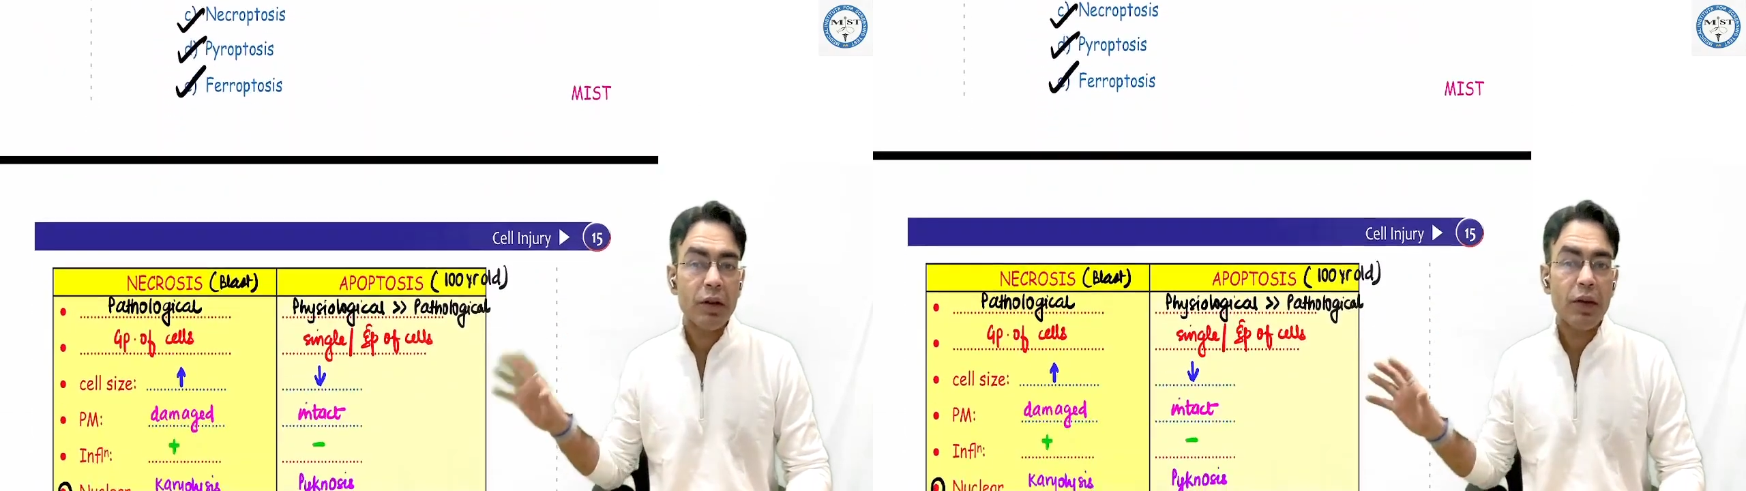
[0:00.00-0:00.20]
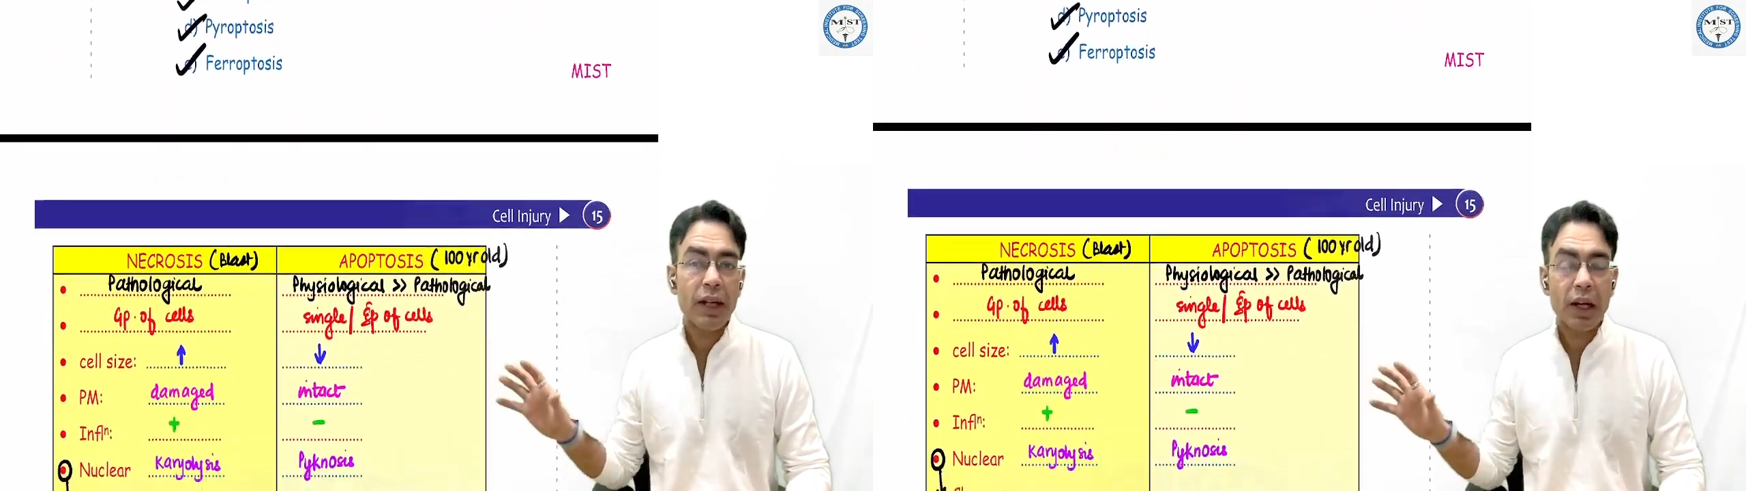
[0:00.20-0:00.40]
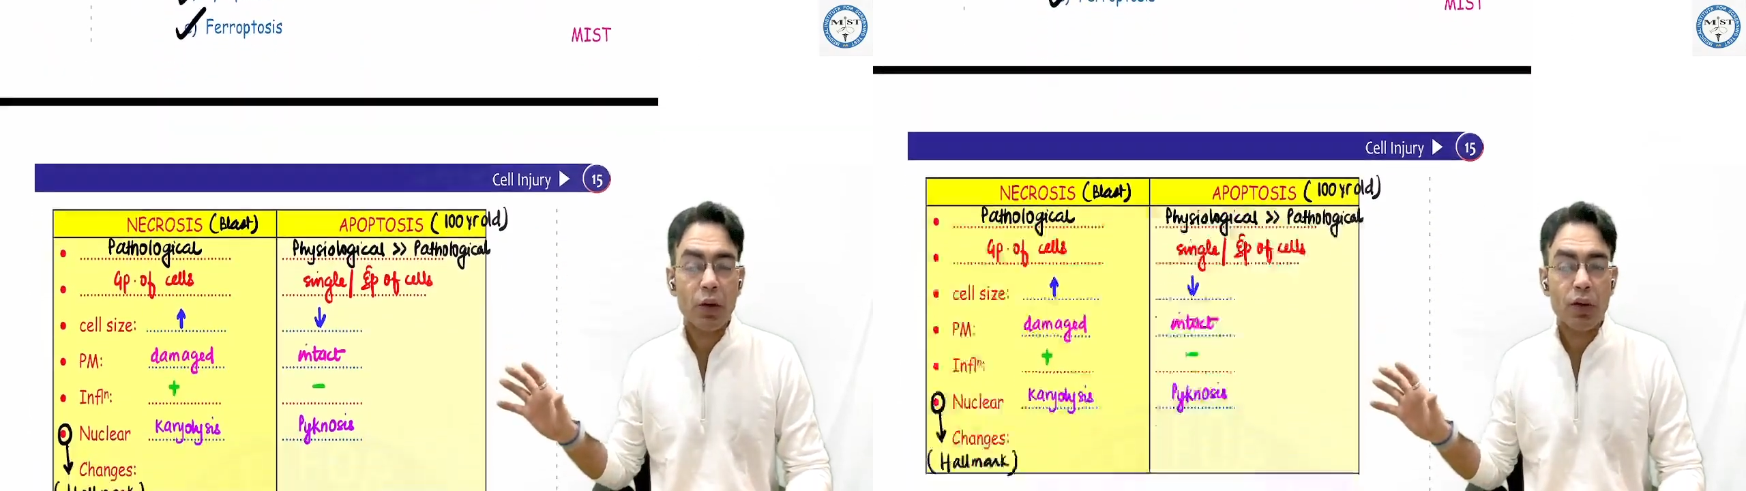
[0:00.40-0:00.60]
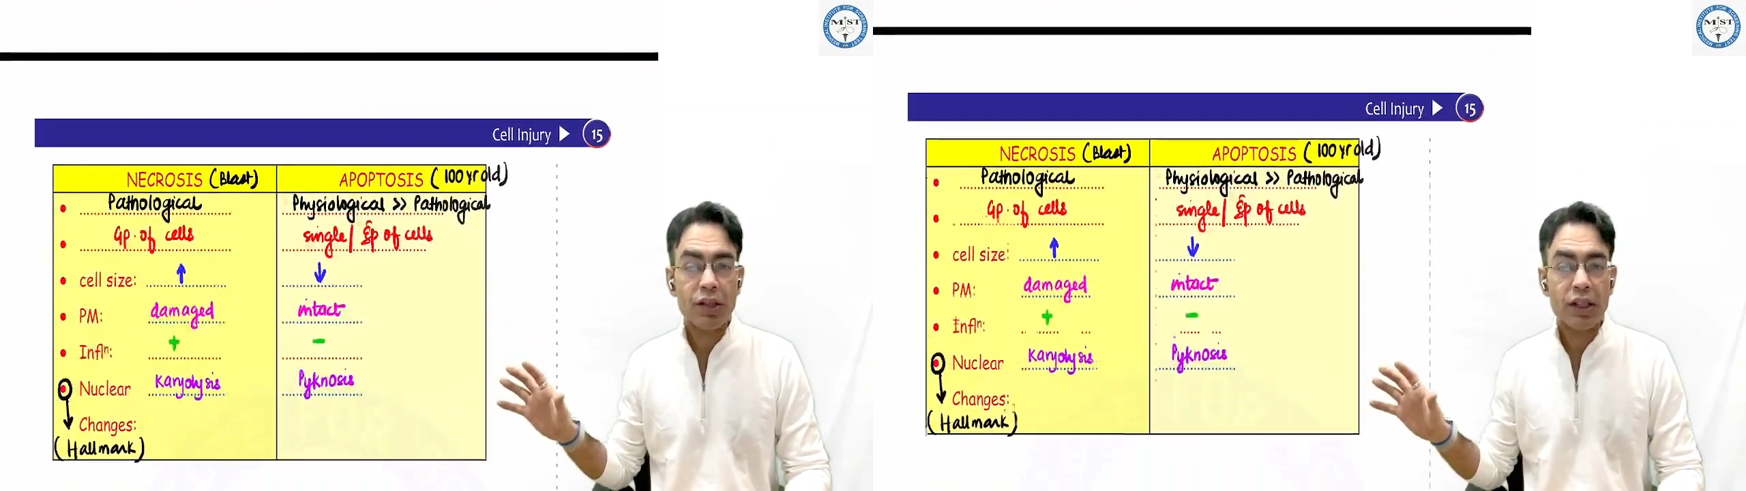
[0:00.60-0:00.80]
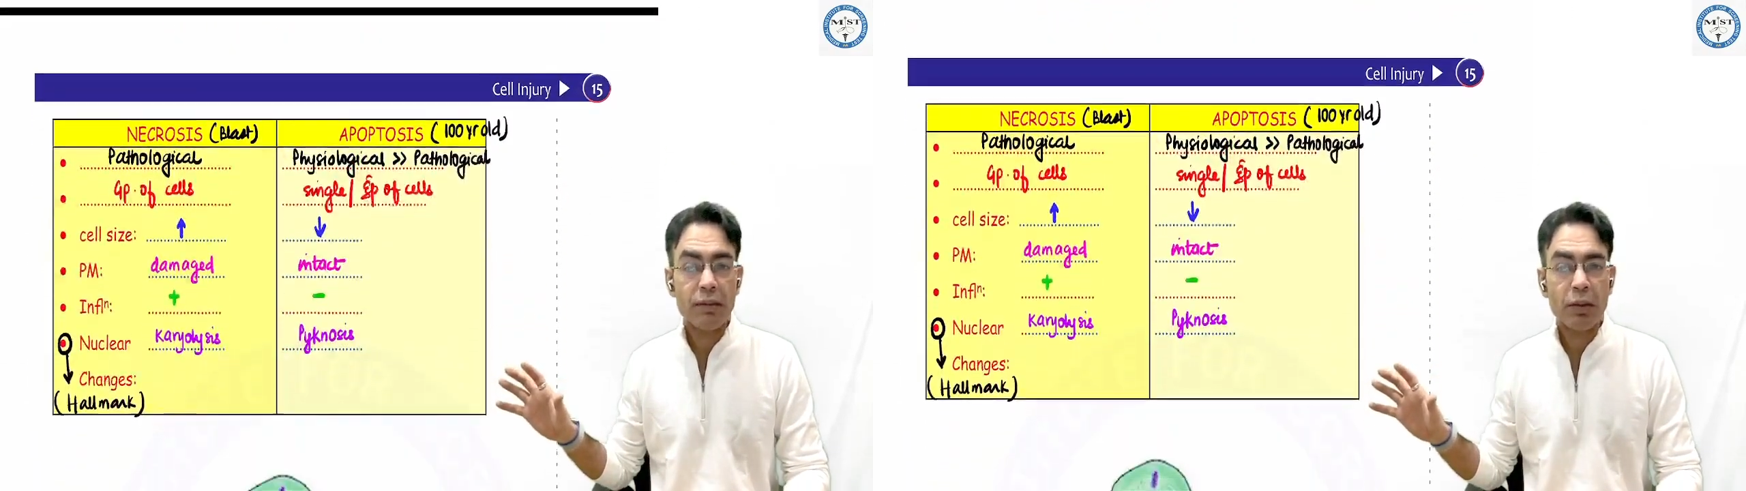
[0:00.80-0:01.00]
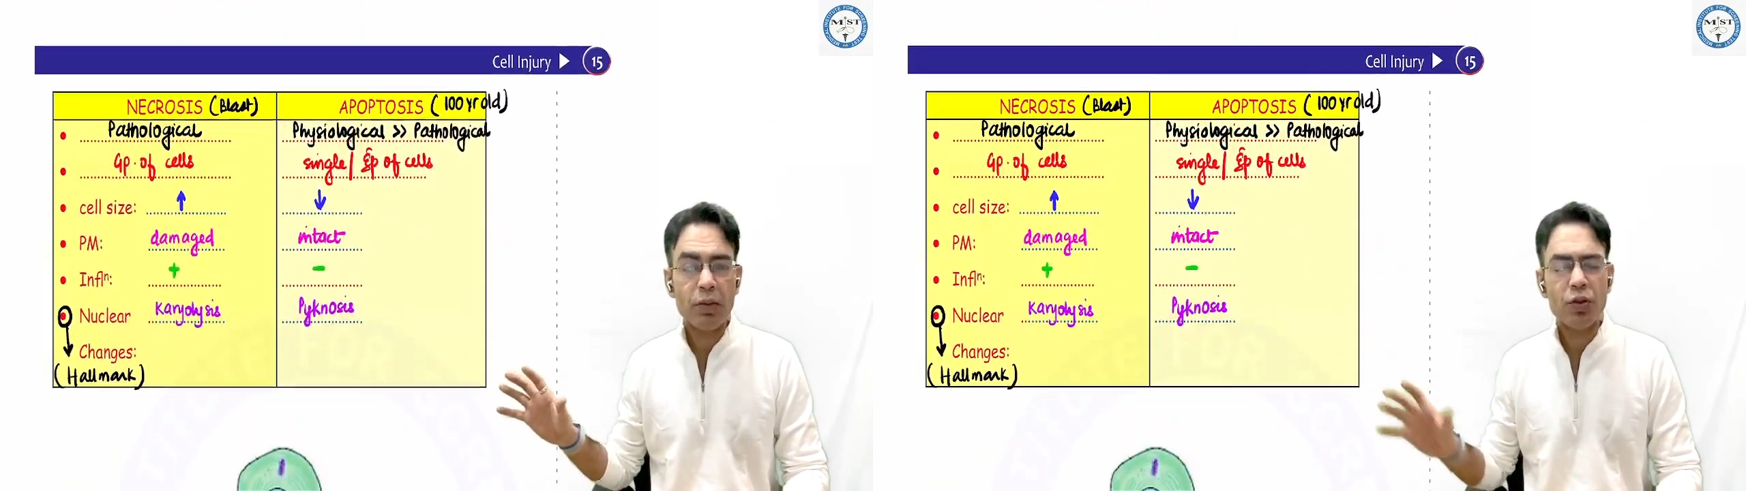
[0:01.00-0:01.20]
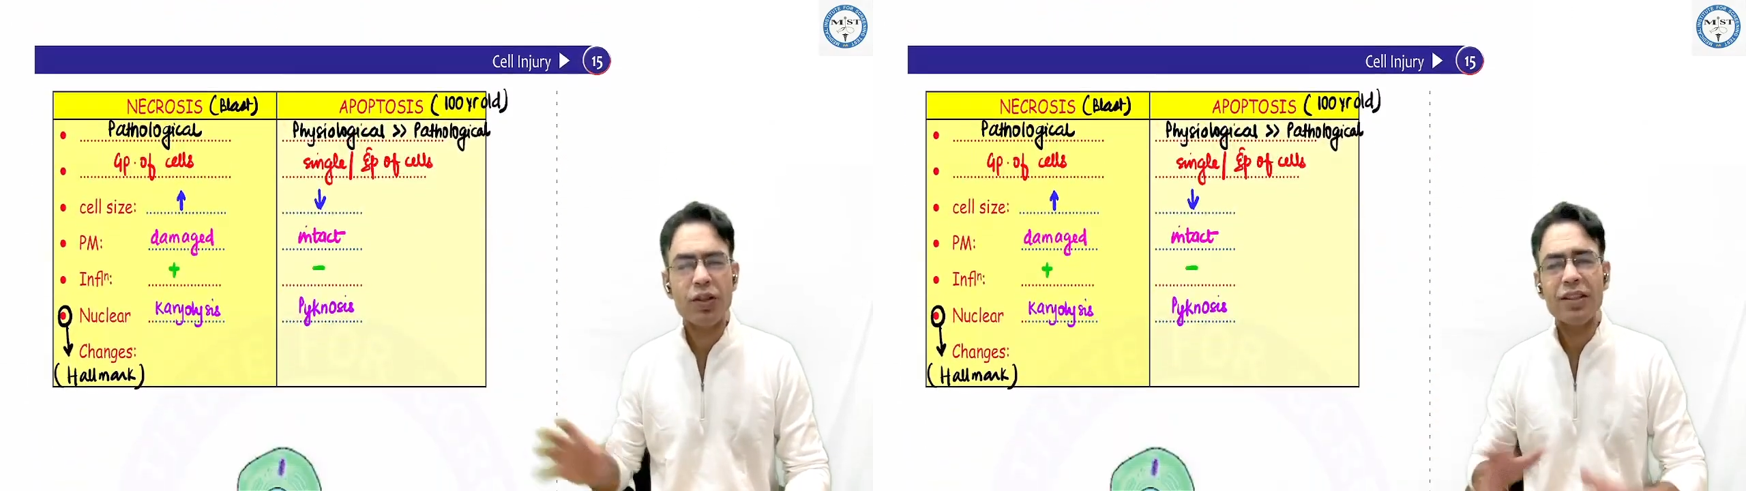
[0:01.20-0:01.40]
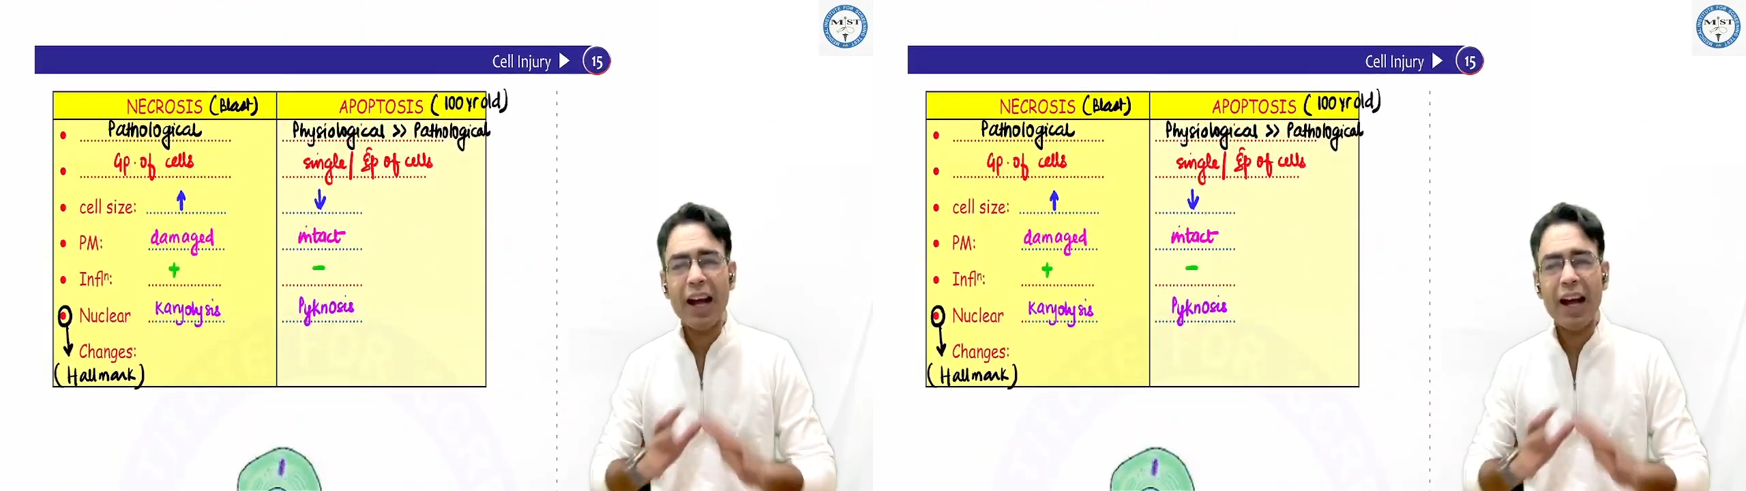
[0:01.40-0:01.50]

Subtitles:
between necrosis and apoptosis,